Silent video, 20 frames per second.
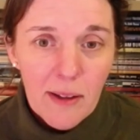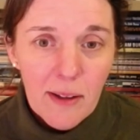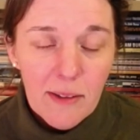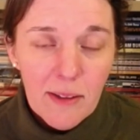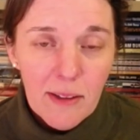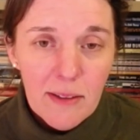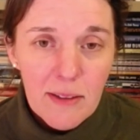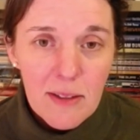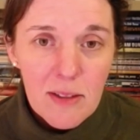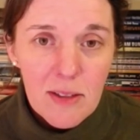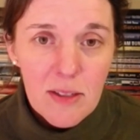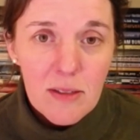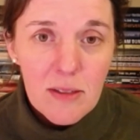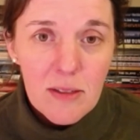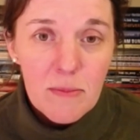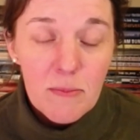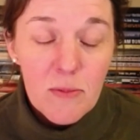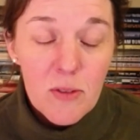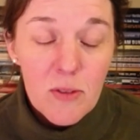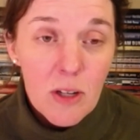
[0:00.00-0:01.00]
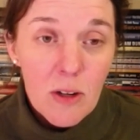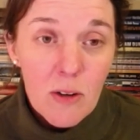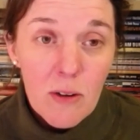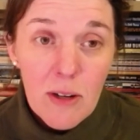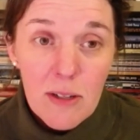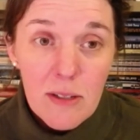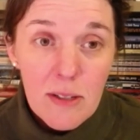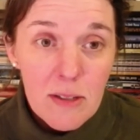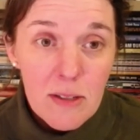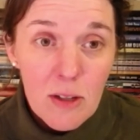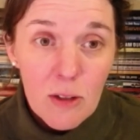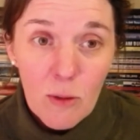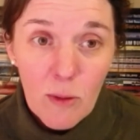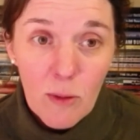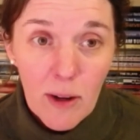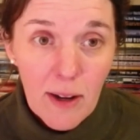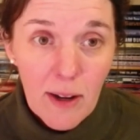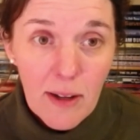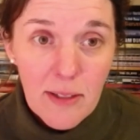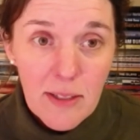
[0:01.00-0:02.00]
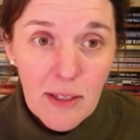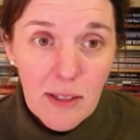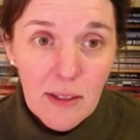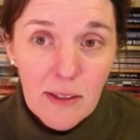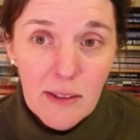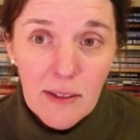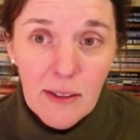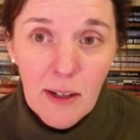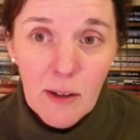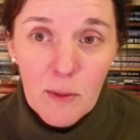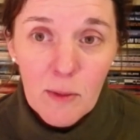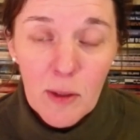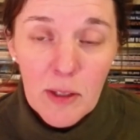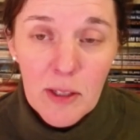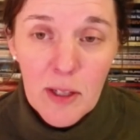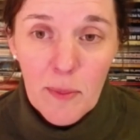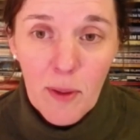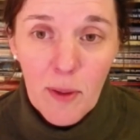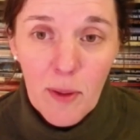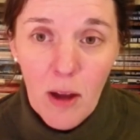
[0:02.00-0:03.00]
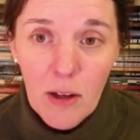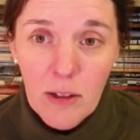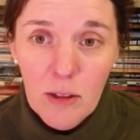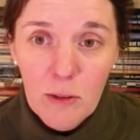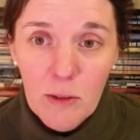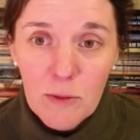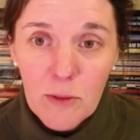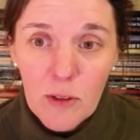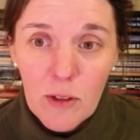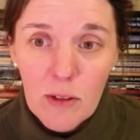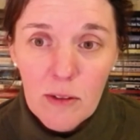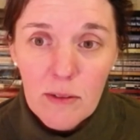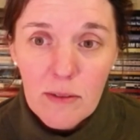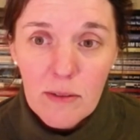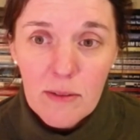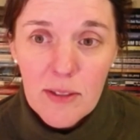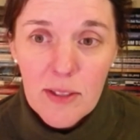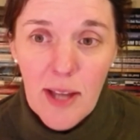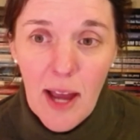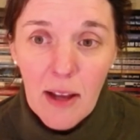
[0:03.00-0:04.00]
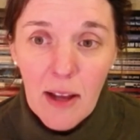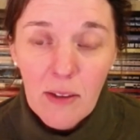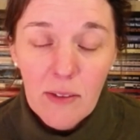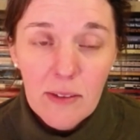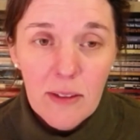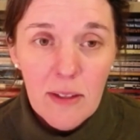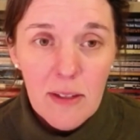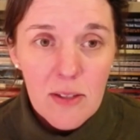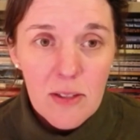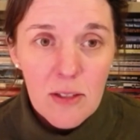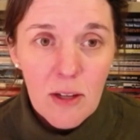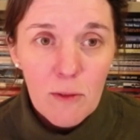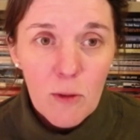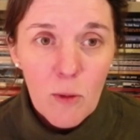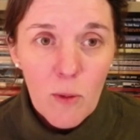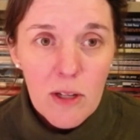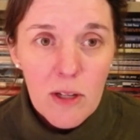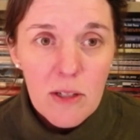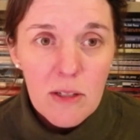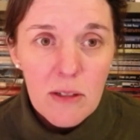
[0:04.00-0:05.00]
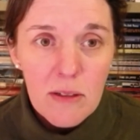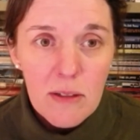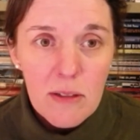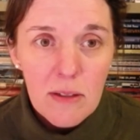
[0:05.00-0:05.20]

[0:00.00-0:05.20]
I think this series is a great idea and I really applaud you for tackling these tough questions.